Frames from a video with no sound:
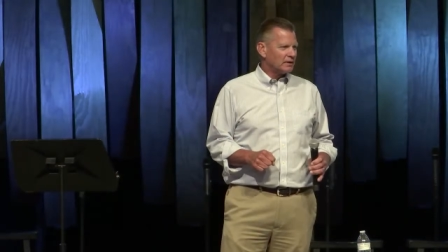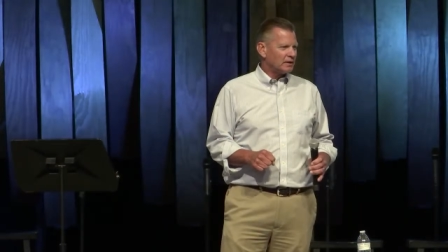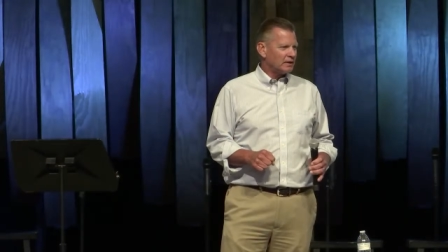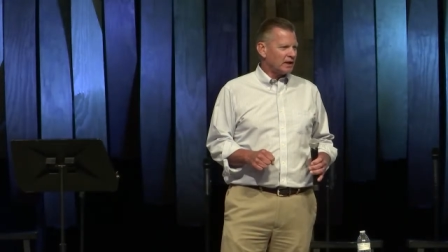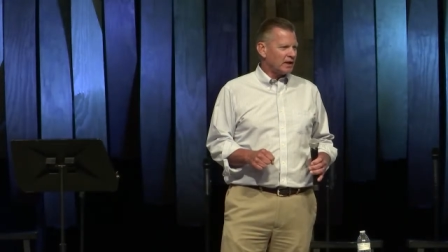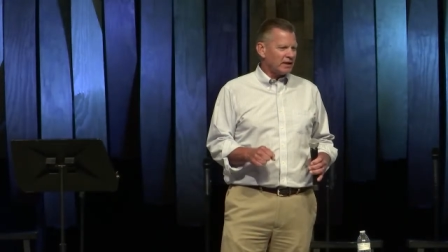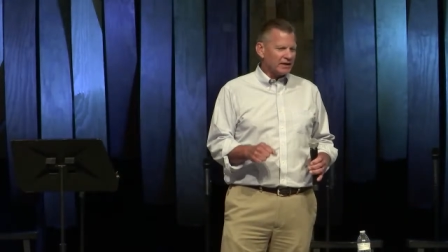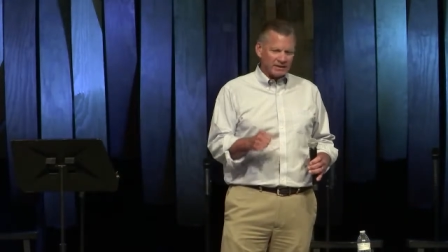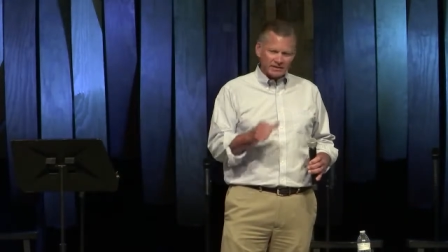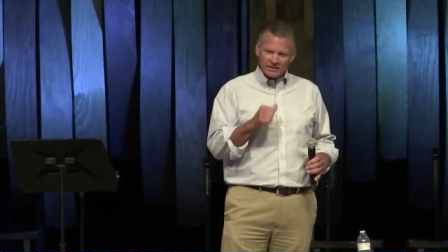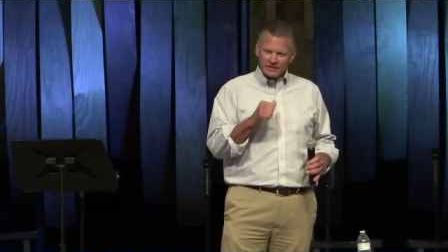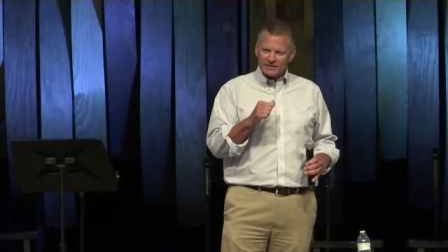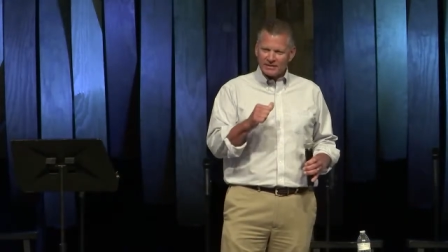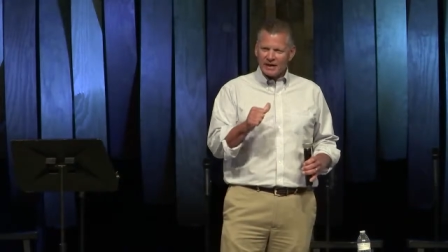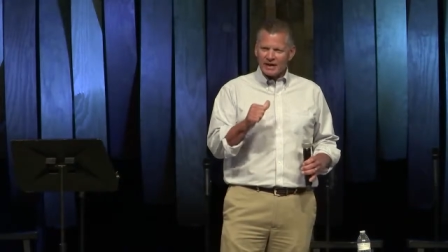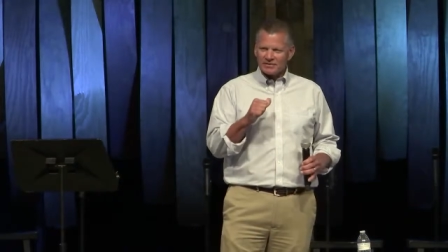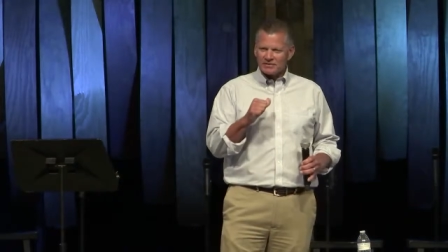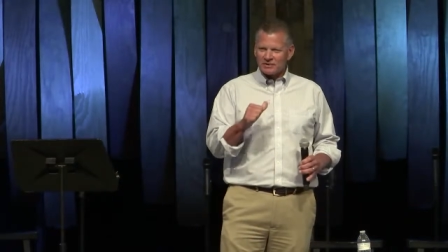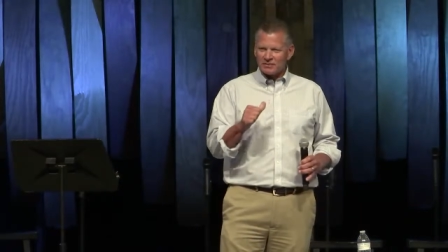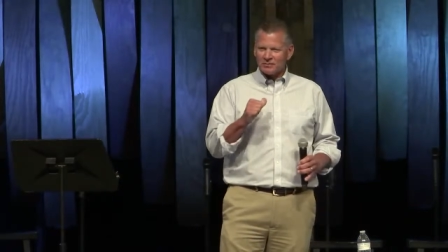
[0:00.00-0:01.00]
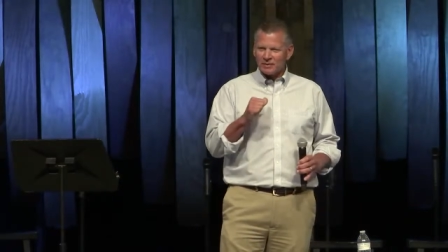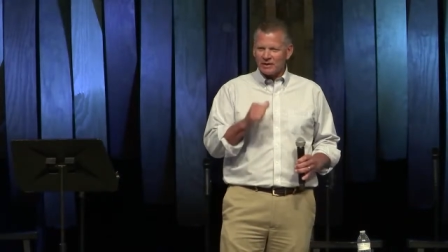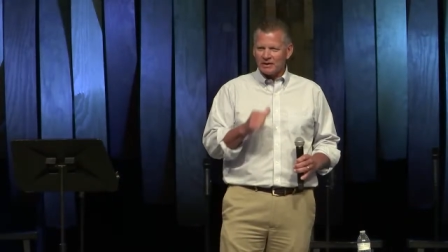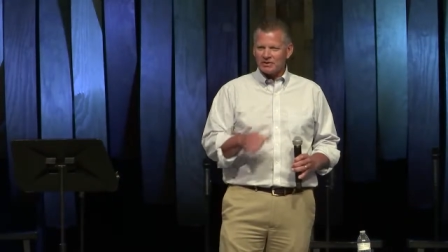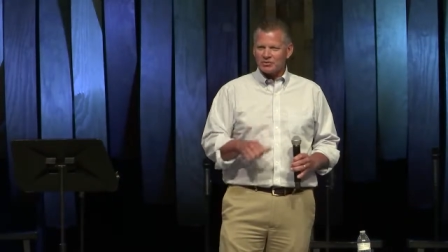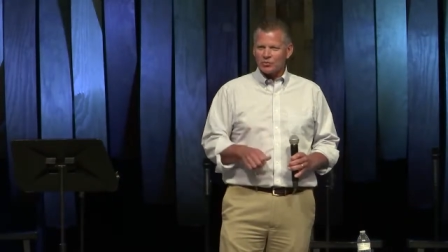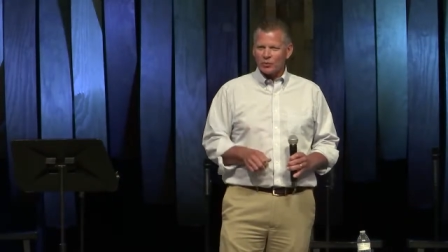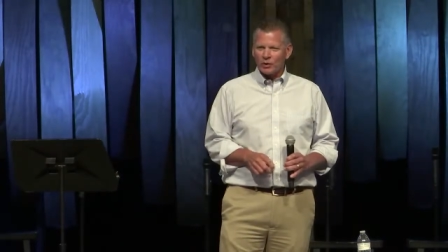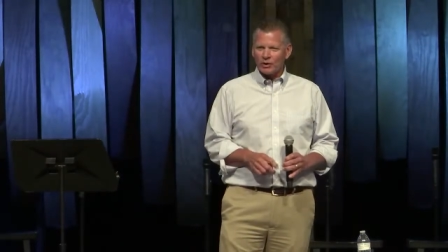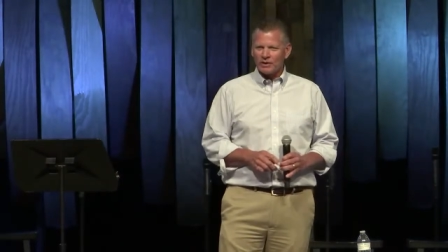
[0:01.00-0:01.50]
And he did that to me
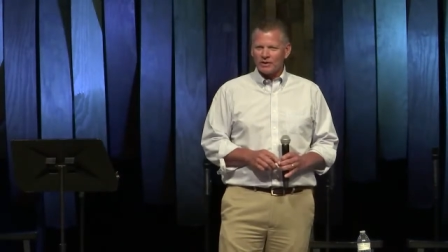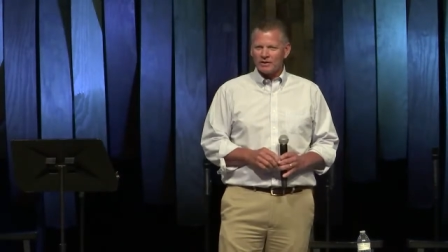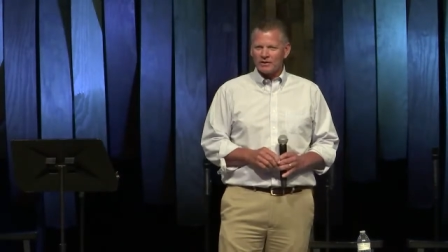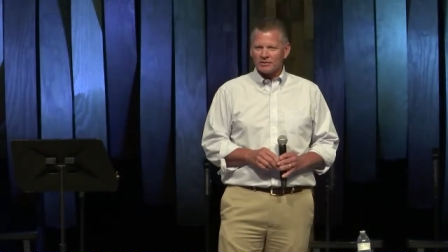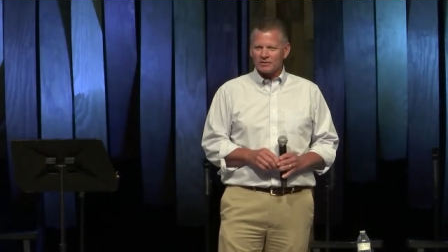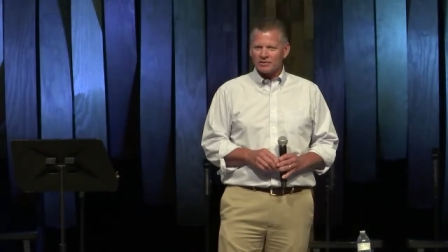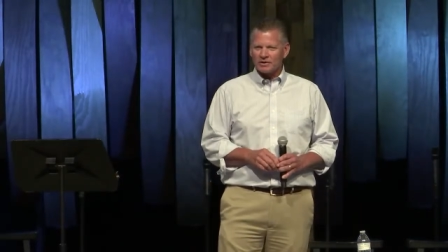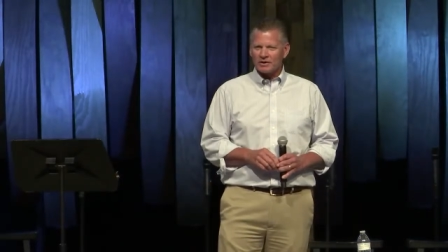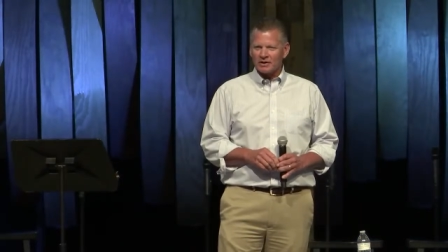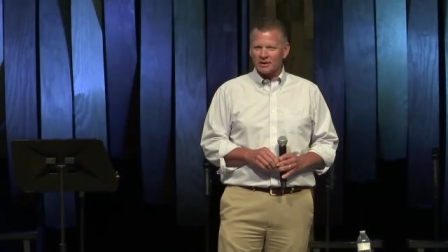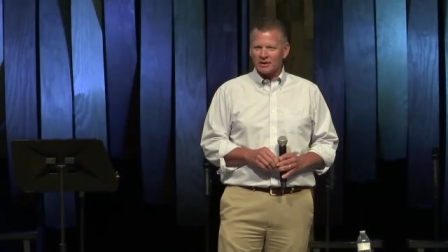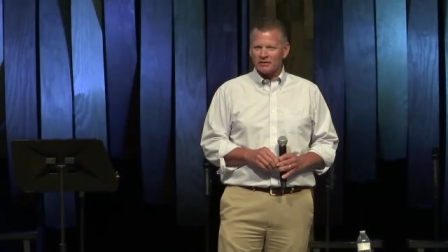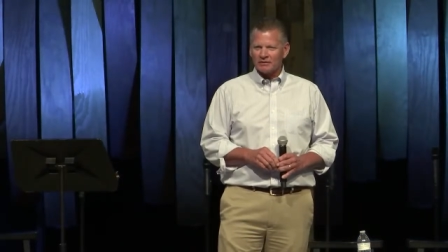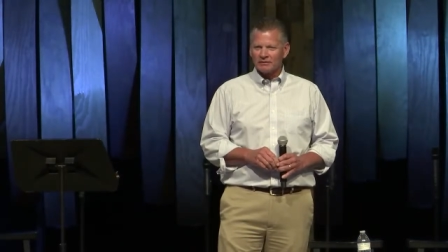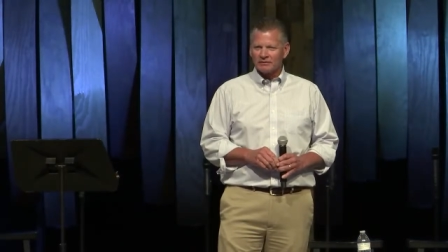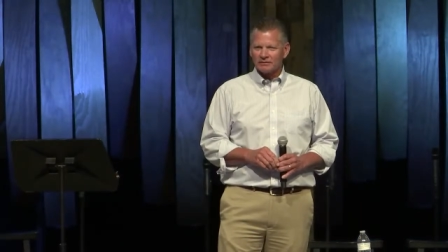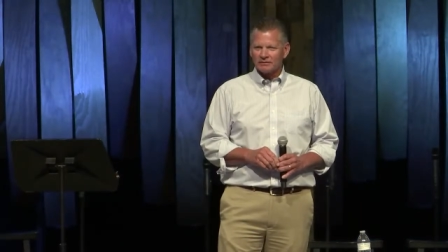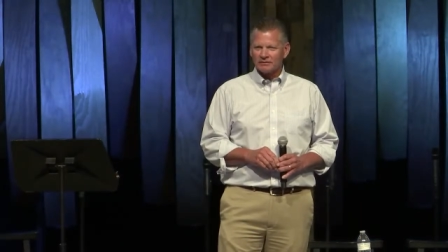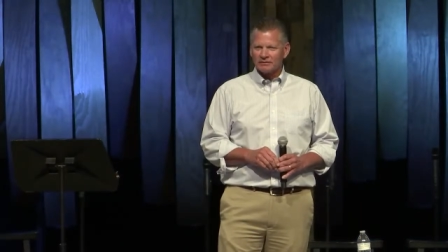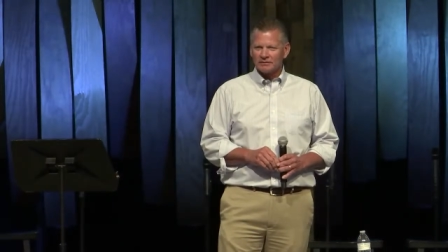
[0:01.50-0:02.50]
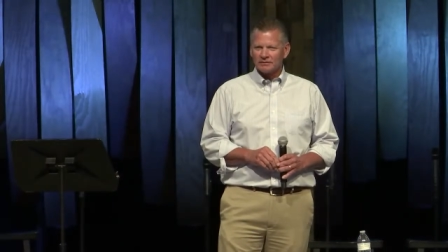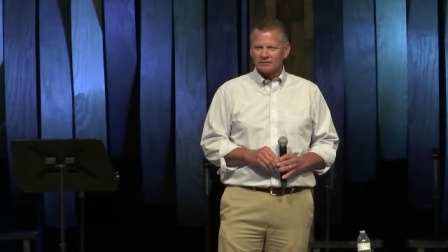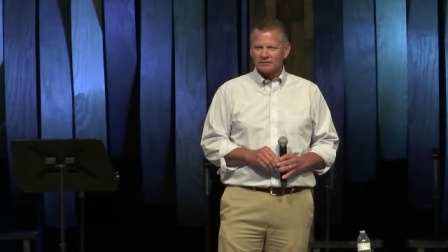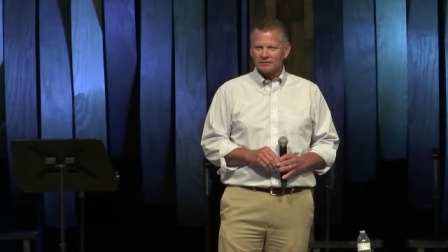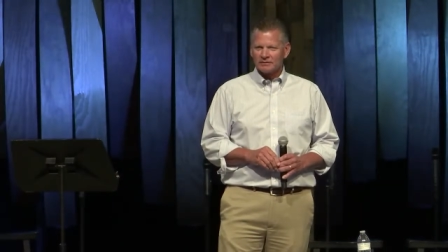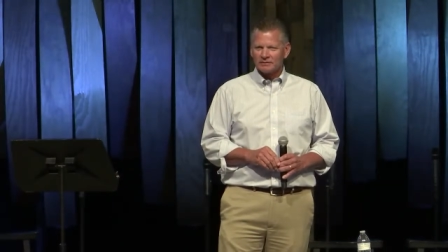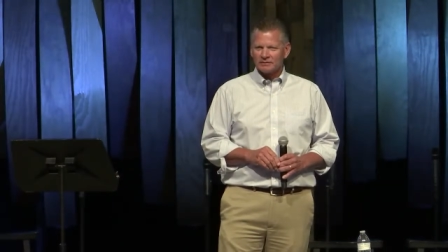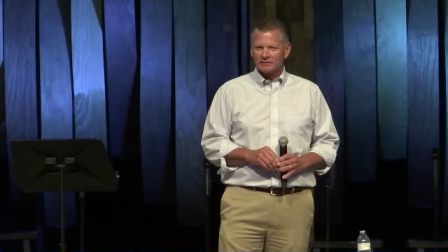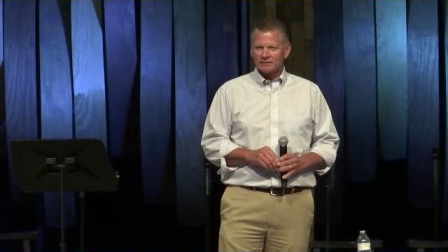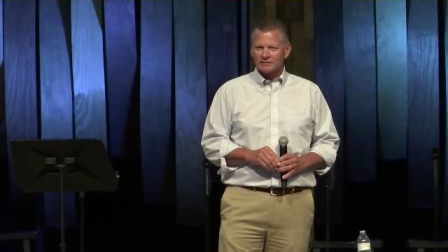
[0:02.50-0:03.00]
20 years ago,
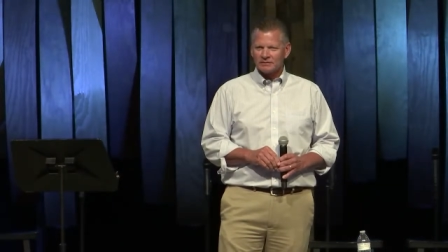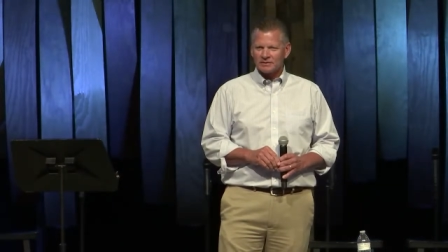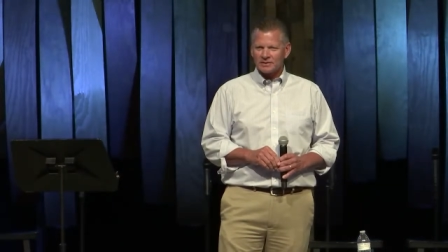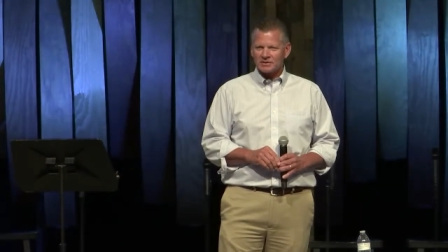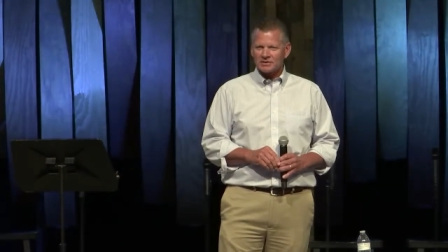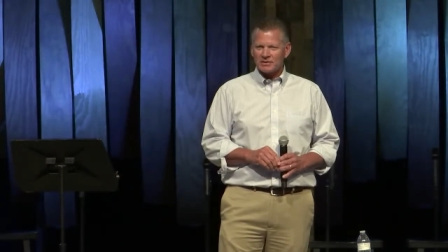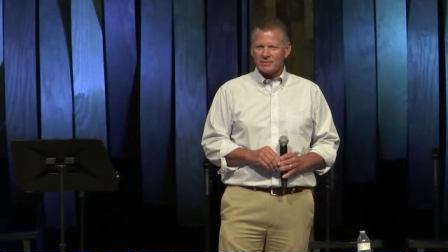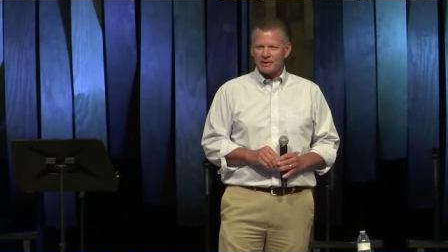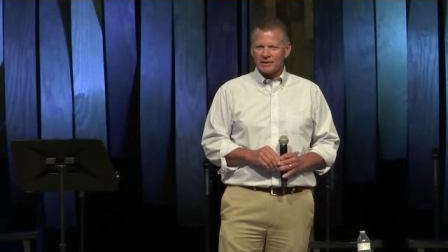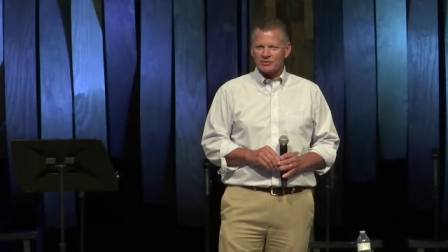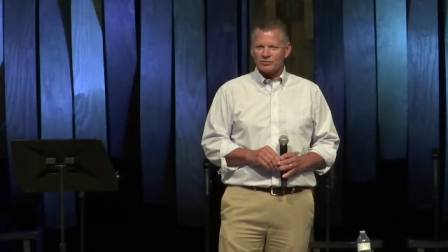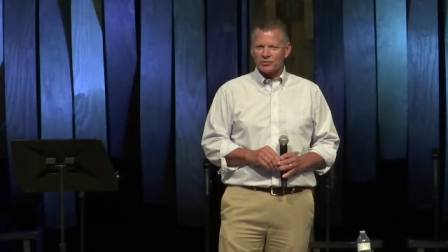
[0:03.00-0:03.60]
just about